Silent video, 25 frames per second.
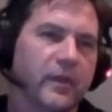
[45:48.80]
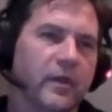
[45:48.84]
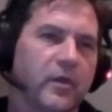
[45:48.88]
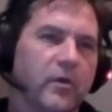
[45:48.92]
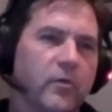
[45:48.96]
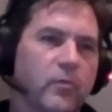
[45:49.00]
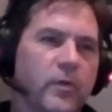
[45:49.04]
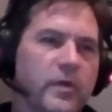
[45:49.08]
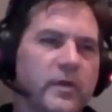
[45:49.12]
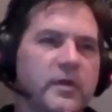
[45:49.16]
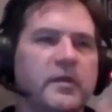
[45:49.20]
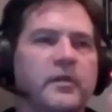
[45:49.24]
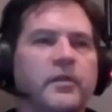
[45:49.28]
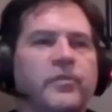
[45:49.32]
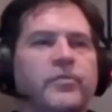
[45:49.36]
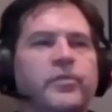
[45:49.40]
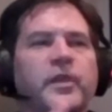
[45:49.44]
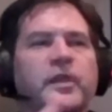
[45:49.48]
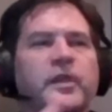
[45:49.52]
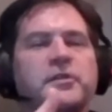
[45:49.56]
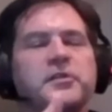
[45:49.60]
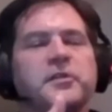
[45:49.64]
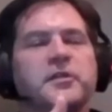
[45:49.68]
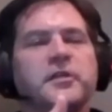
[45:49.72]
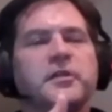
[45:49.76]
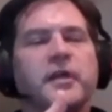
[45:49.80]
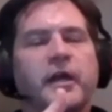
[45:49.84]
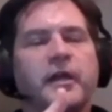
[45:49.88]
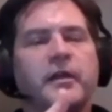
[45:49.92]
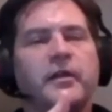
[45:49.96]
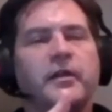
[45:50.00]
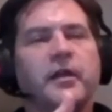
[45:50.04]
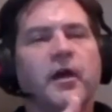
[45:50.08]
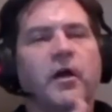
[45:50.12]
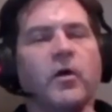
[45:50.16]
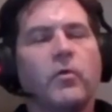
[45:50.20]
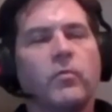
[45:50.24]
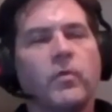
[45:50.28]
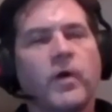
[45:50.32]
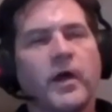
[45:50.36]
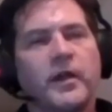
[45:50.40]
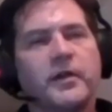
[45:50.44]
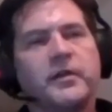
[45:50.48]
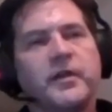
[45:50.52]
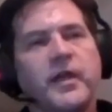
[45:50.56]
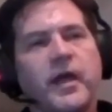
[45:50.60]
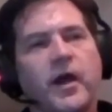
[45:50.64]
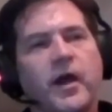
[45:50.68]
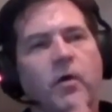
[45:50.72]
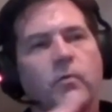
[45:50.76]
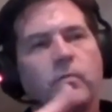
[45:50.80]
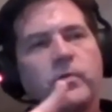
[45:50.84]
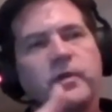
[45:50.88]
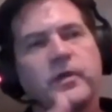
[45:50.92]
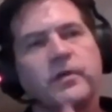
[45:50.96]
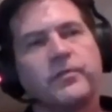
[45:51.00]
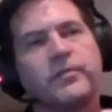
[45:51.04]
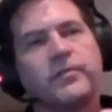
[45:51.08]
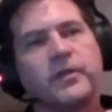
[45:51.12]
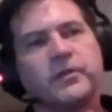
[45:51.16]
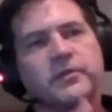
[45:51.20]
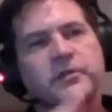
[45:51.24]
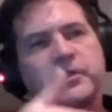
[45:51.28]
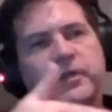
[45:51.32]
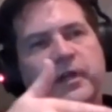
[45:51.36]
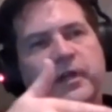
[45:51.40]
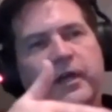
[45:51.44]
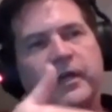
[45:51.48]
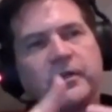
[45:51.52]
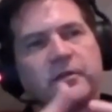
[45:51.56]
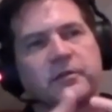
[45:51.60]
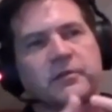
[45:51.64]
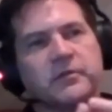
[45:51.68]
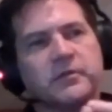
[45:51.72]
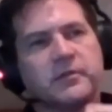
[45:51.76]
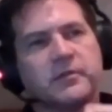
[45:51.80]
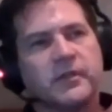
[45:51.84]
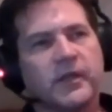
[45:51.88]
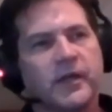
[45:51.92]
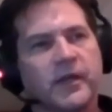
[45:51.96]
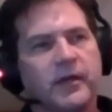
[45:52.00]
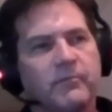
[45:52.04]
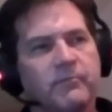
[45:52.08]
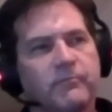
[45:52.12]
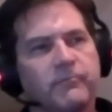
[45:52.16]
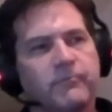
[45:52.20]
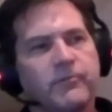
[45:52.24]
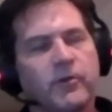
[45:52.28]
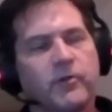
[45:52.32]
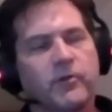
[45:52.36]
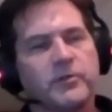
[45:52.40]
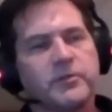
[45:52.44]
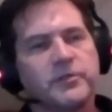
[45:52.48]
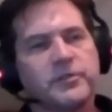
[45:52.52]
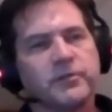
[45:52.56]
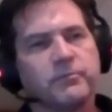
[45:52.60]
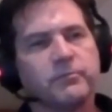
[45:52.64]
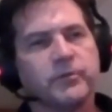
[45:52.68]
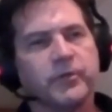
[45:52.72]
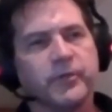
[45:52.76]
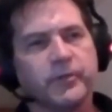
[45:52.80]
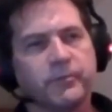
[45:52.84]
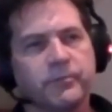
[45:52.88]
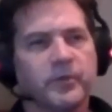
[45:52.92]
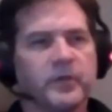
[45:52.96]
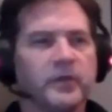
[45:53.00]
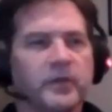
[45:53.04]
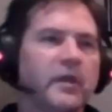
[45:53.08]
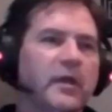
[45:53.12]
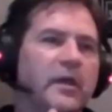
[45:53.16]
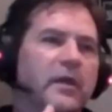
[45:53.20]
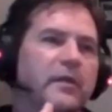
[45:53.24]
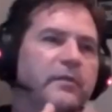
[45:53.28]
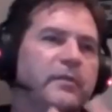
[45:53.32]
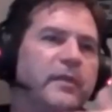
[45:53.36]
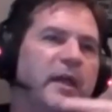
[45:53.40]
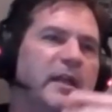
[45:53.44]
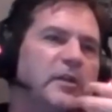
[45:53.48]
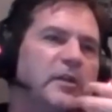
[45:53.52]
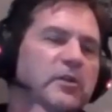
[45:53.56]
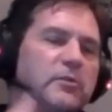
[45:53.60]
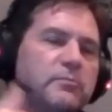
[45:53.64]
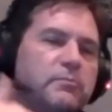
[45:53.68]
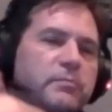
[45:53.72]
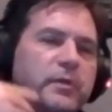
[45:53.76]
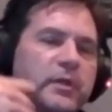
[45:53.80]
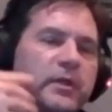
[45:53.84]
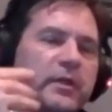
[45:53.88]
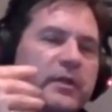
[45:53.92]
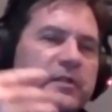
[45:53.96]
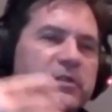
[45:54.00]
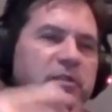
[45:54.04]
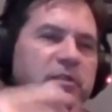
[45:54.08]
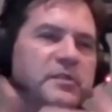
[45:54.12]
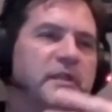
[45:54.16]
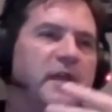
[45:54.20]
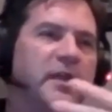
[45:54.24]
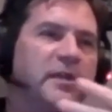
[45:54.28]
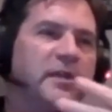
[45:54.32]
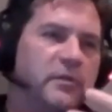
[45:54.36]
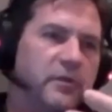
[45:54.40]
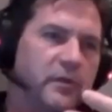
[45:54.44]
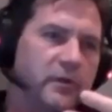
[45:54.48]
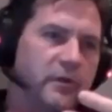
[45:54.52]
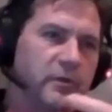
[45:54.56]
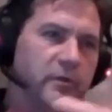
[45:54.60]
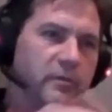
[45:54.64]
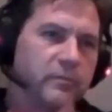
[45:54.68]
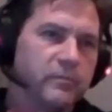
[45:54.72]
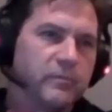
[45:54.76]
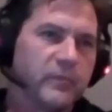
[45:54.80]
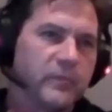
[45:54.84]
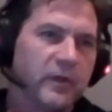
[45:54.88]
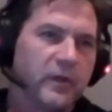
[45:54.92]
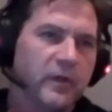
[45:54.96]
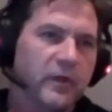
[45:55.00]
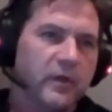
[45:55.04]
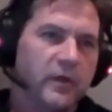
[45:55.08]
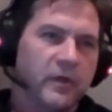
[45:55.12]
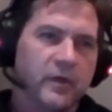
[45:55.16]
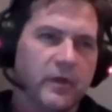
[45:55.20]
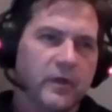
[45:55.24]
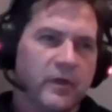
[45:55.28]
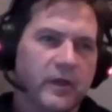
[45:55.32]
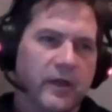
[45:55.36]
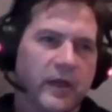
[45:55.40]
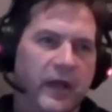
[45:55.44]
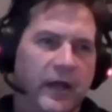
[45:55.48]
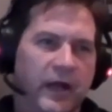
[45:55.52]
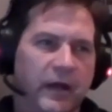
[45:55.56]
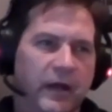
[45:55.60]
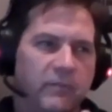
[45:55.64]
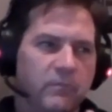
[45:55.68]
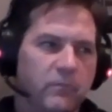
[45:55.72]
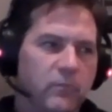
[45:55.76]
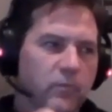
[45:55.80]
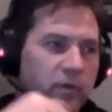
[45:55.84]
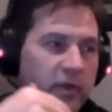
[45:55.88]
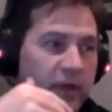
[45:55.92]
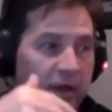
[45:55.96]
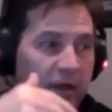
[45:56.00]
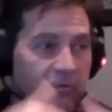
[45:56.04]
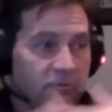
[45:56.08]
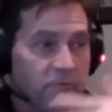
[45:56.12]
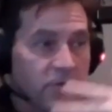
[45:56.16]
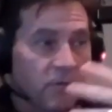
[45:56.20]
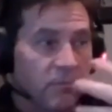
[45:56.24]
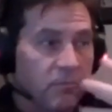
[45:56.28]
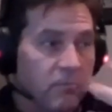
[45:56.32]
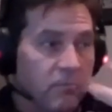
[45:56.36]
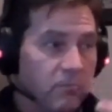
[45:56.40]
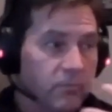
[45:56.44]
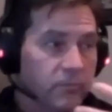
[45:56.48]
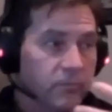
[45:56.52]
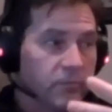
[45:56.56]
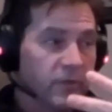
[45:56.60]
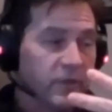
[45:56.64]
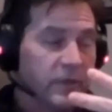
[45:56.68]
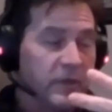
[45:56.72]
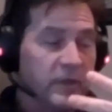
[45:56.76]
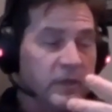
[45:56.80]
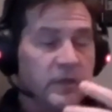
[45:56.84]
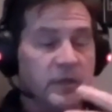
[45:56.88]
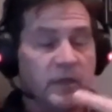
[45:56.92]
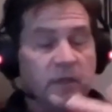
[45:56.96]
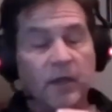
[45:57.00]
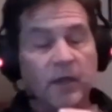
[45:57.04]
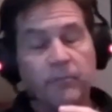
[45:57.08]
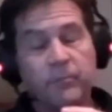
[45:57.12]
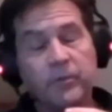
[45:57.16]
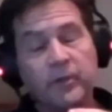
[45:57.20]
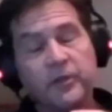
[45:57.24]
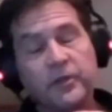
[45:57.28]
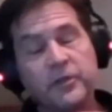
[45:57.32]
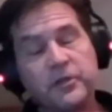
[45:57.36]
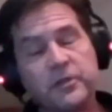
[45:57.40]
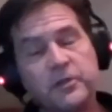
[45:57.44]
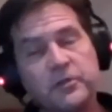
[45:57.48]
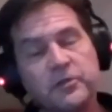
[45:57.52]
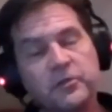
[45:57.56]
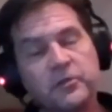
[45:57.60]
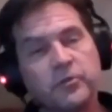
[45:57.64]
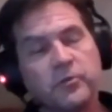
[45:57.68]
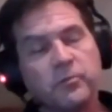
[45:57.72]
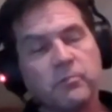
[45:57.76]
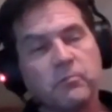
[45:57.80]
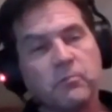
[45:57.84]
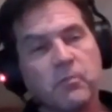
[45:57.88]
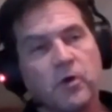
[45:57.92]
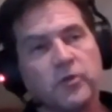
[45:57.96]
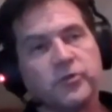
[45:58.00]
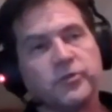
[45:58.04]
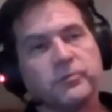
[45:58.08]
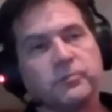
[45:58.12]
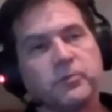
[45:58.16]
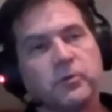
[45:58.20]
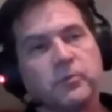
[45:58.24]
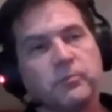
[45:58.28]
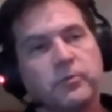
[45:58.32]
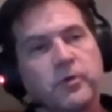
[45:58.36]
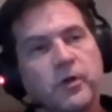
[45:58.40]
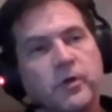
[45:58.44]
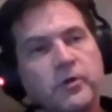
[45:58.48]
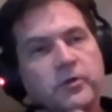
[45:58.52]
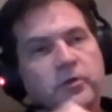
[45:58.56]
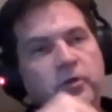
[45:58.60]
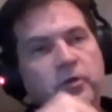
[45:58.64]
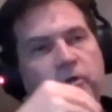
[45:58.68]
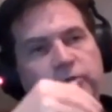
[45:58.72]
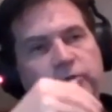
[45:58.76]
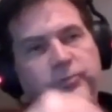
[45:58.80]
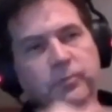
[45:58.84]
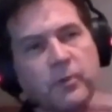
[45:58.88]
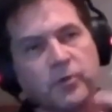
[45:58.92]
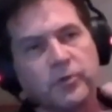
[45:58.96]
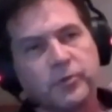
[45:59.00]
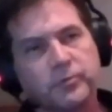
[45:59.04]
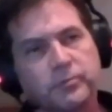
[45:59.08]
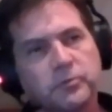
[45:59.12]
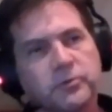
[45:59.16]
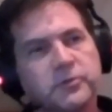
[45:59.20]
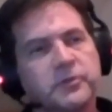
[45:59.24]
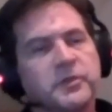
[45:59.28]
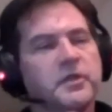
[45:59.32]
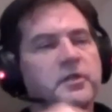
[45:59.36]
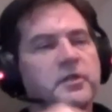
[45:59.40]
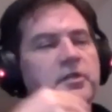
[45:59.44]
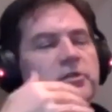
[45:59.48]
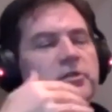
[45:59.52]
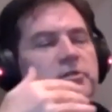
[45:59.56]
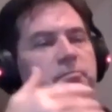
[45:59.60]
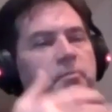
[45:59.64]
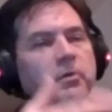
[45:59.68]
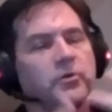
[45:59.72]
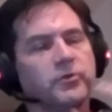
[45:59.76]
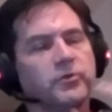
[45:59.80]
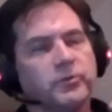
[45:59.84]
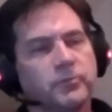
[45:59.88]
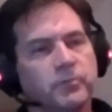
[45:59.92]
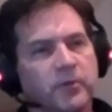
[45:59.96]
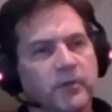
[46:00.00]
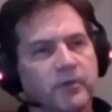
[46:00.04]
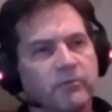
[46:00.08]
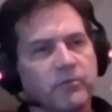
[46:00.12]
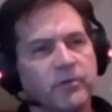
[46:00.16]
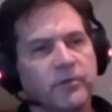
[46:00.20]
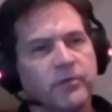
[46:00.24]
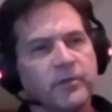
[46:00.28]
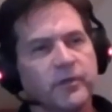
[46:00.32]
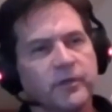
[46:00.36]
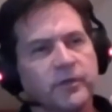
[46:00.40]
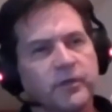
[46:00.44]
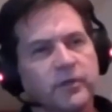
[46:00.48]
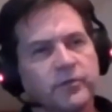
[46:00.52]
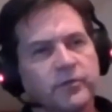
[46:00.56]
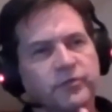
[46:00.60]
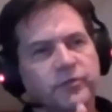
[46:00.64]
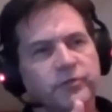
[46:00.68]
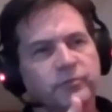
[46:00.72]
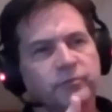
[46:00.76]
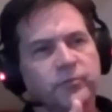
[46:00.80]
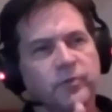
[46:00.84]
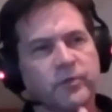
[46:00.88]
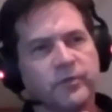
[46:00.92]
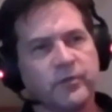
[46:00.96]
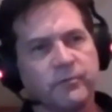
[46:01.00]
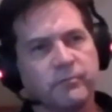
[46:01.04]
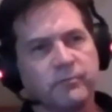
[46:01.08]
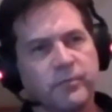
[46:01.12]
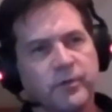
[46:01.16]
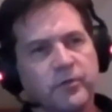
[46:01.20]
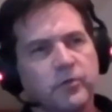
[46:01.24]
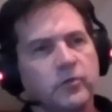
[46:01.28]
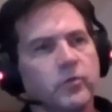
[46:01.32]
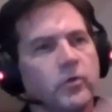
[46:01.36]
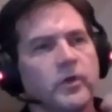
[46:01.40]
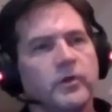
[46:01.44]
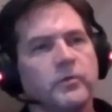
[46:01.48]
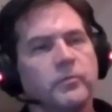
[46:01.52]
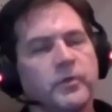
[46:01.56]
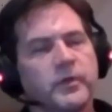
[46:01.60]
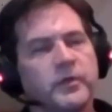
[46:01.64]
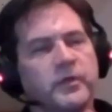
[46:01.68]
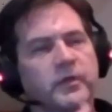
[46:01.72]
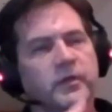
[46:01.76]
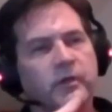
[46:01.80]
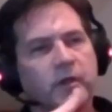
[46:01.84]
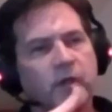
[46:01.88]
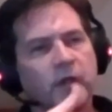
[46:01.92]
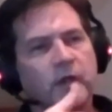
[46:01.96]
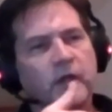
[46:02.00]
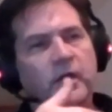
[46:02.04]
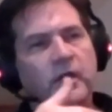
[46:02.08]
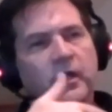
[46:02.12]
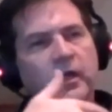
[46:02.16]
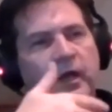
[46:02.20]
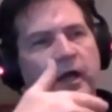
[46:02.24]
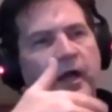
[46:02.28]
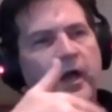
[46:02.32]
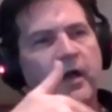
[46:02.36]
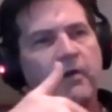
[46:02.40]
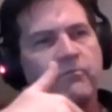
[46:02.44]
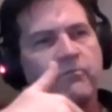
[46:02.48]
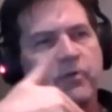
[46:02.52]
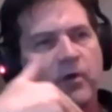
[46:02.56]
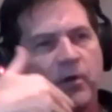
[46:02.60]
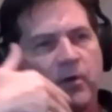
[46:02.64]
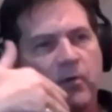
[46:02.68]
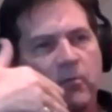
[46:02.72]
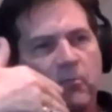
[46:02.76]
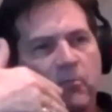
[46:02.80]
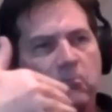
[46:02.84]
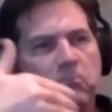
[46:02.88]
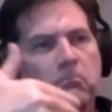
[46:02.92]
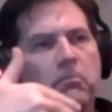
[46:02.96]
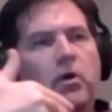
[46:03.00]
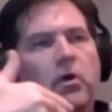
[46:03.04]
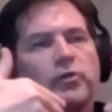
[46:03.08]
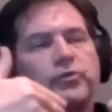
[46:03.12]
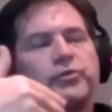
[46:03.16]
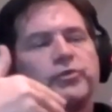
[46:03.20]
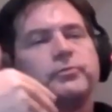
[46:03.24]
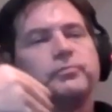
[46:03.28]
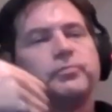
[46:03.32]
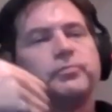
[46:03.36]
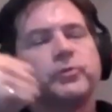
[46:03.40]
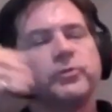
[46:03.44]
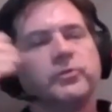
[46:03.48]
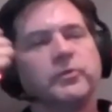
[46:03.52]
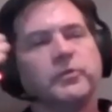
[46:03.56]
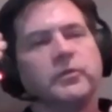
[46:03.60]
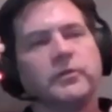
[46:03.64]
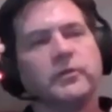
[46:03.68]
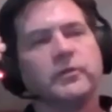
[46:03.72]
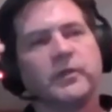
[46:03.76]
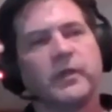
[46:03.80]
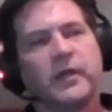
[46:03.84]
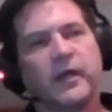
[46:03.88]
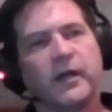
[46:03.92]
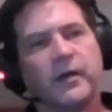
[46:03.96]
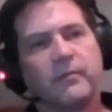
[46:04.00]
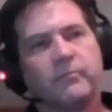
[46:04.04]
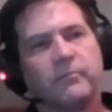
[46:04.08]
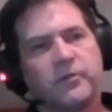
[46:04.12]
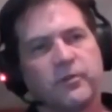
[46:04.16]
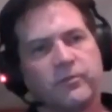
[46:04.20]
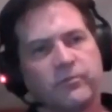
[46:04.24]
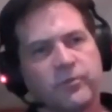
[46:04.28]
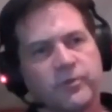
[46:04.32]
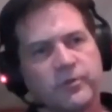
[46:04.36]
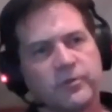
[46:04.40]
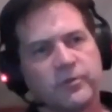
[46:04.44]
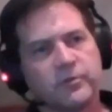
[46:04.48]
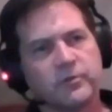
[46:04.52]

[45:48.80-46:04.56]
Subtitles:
We can authenticate. Right now, we authenticate very simply, but that could be extended. We have the ability to do multiple protocols, multiple keys, multiple everything else within Bitcoin. We could have multiple different,